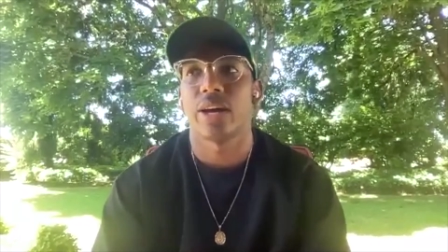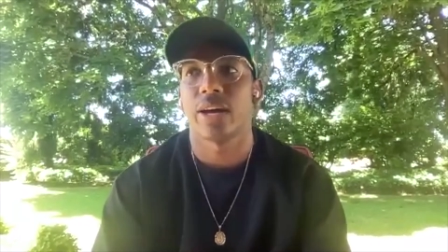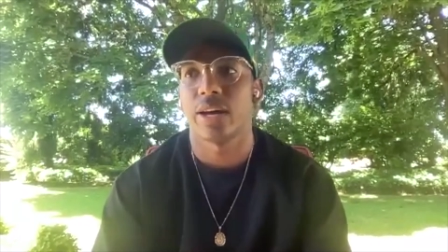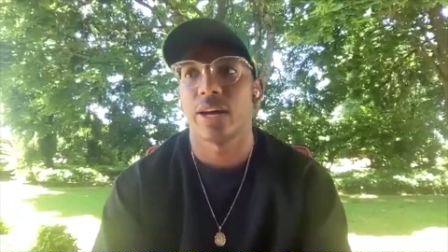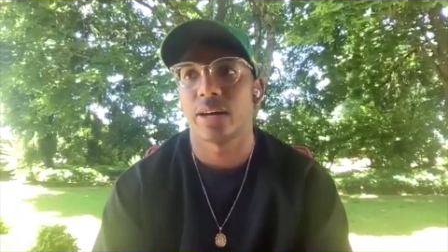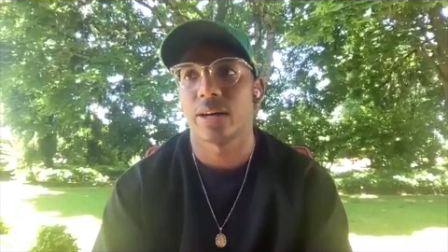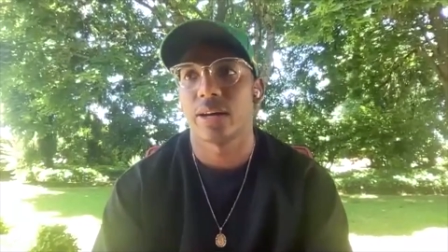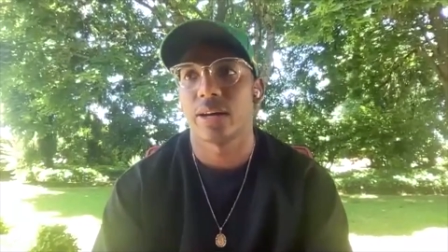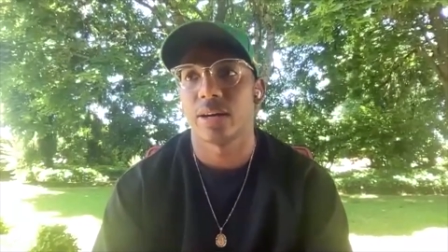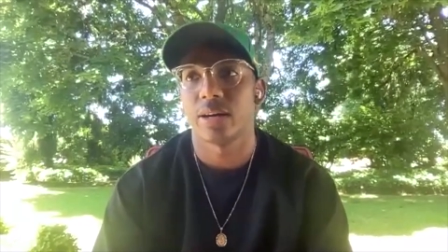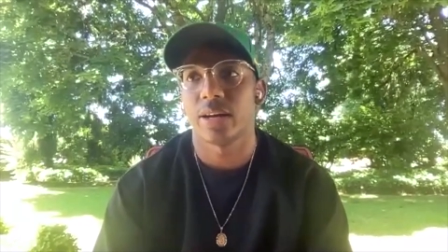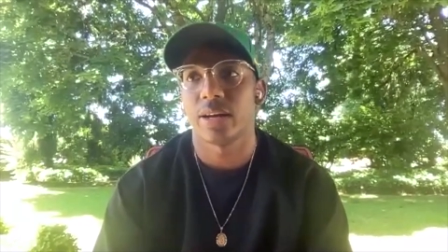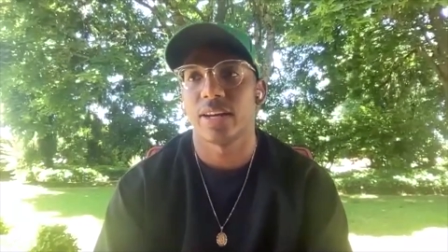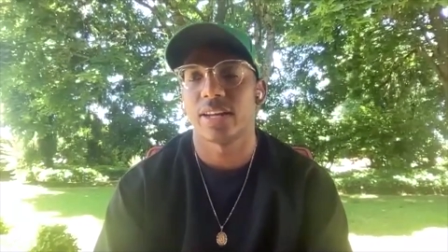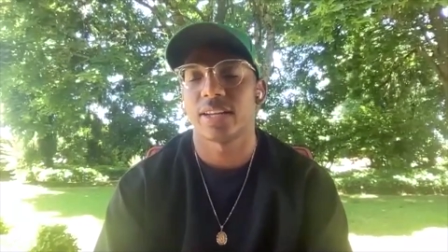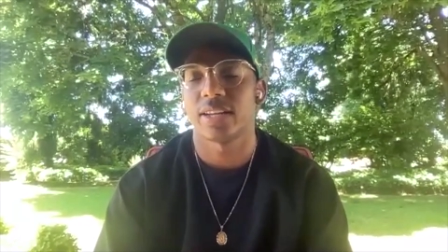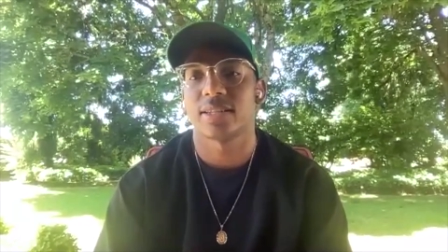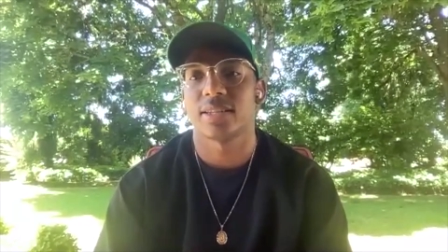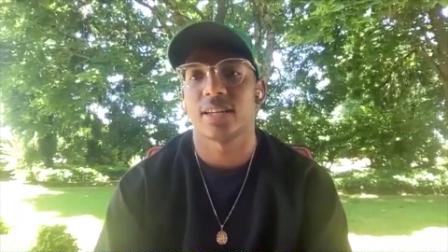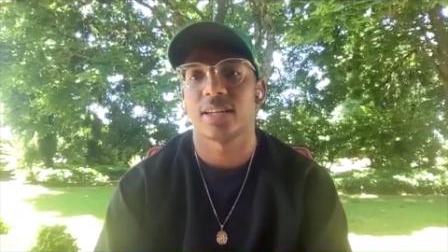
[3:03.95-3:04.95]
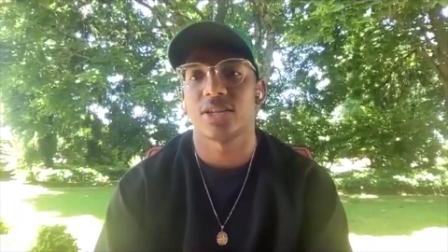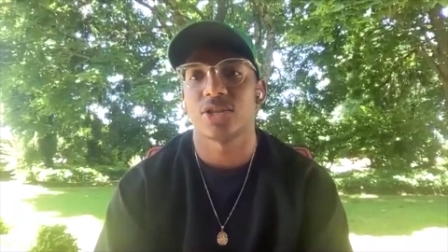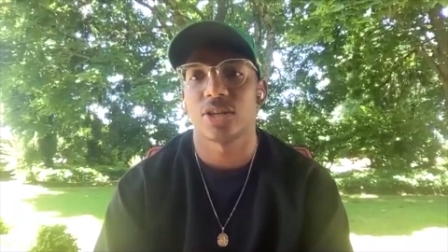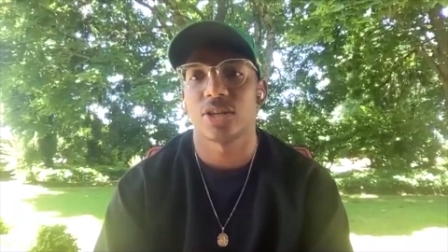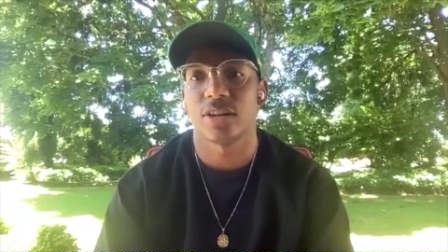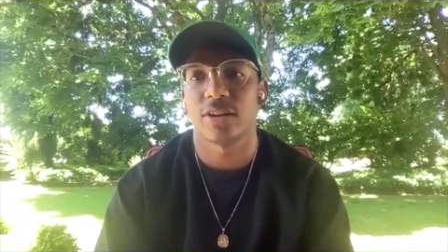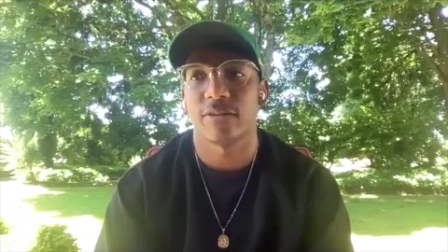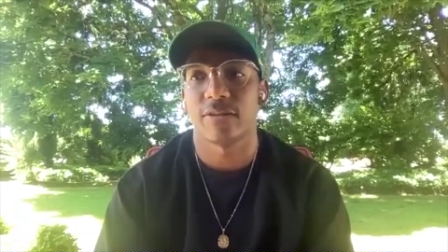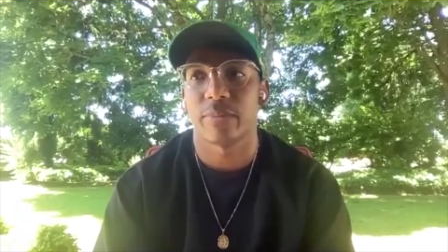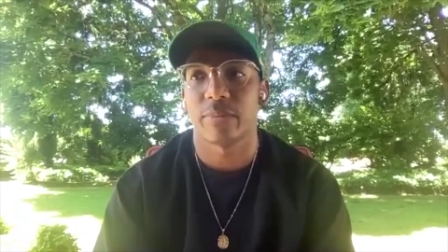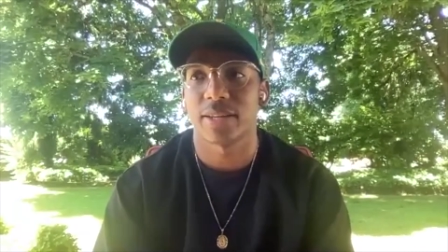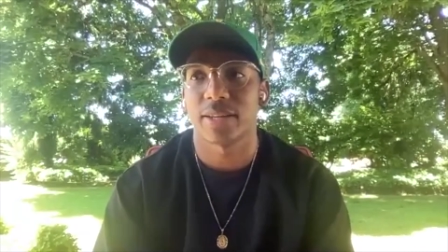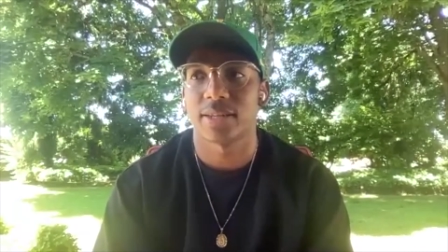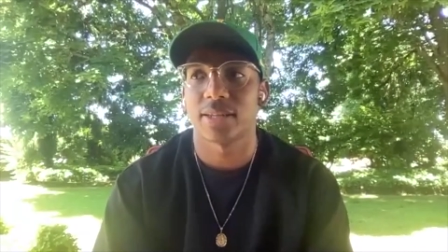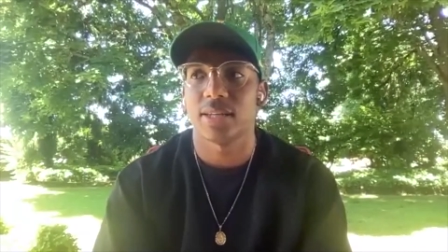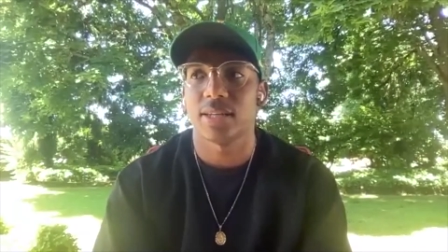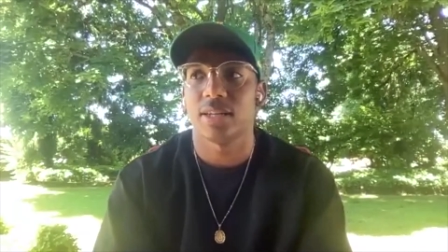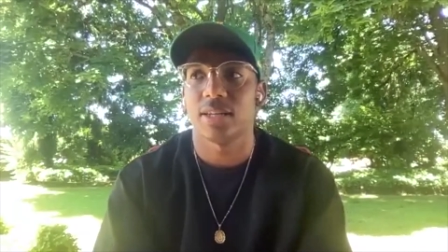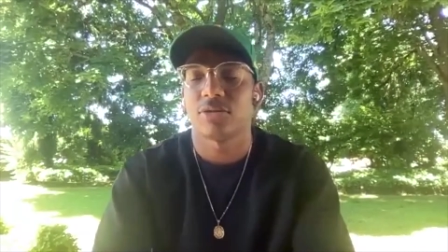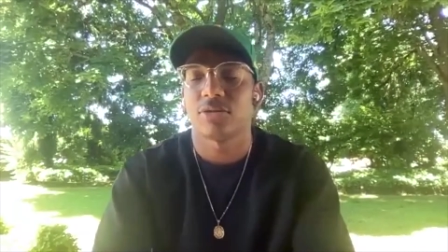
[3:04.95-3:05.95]
an extension of my
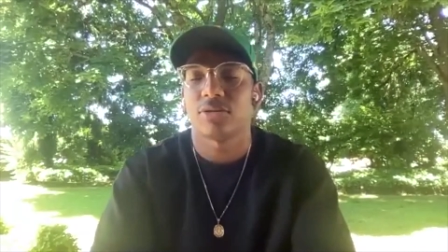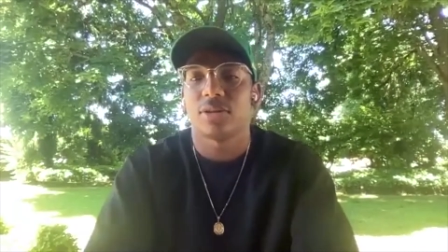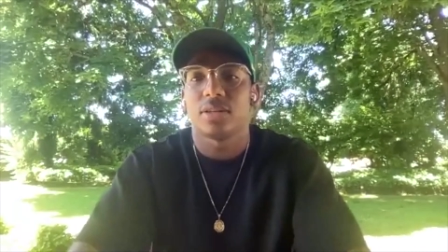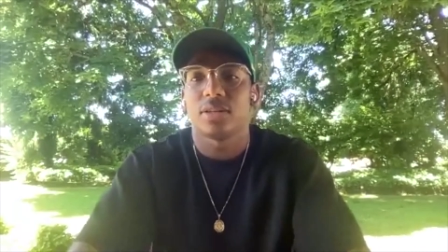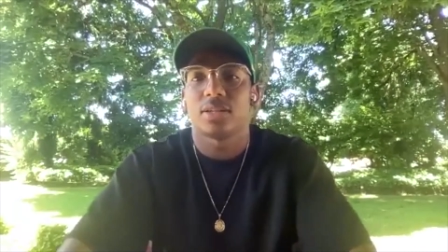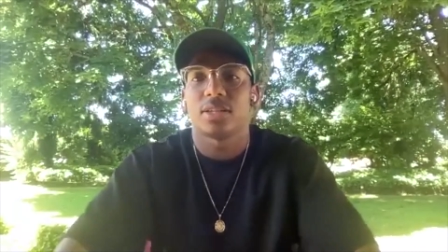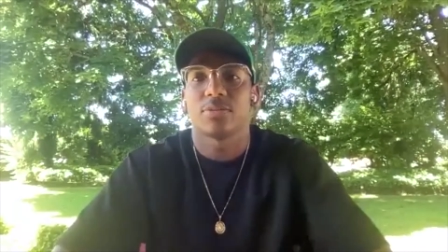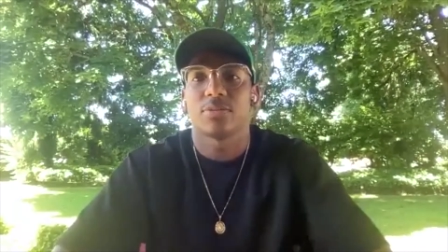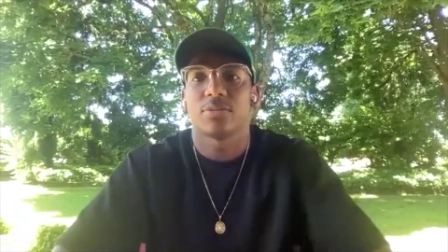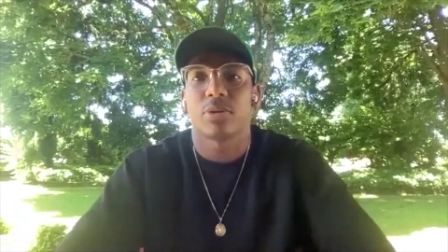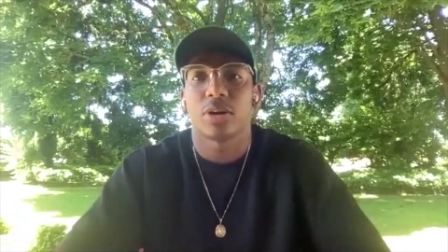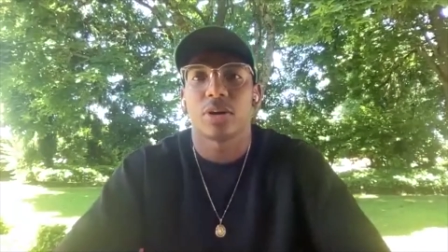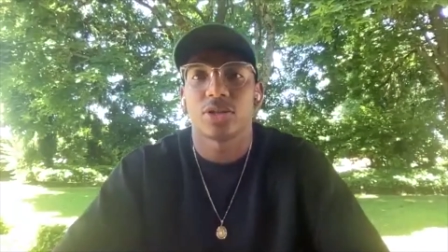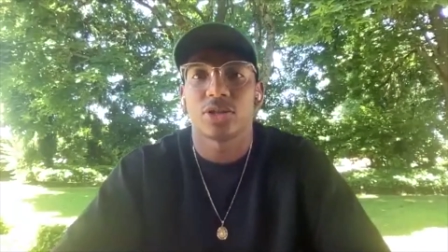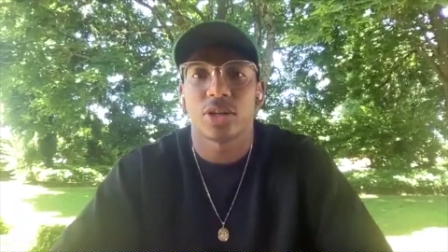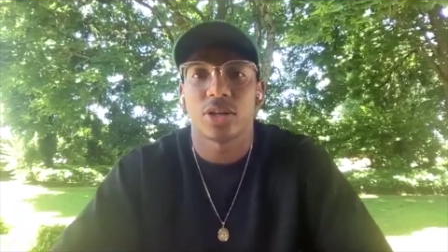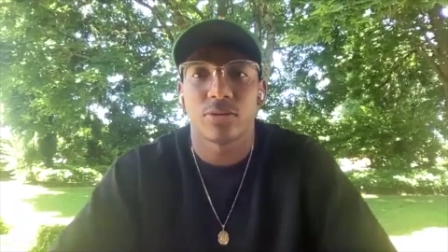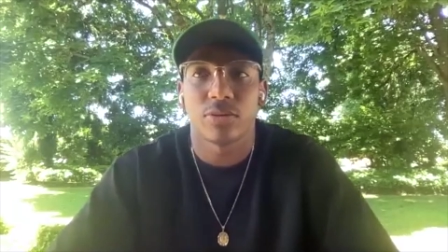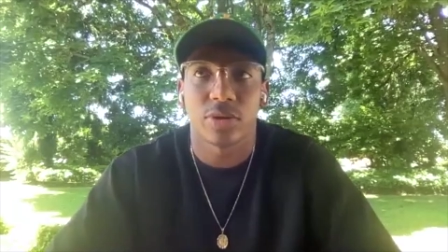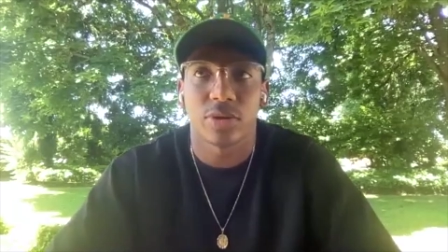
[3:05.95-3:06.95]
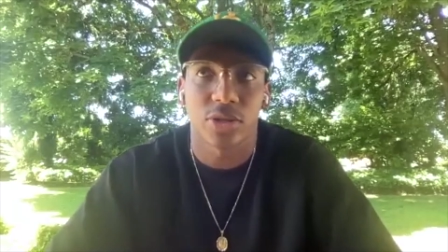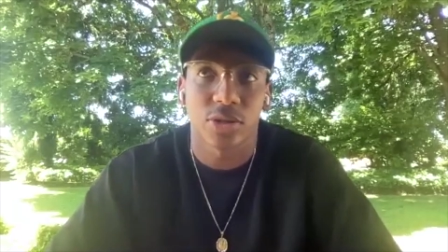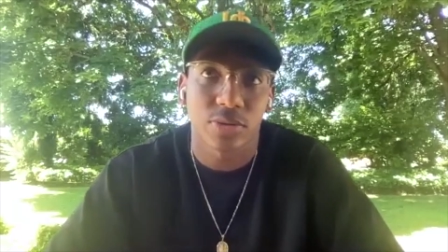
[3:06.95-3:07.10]
senior thesis project,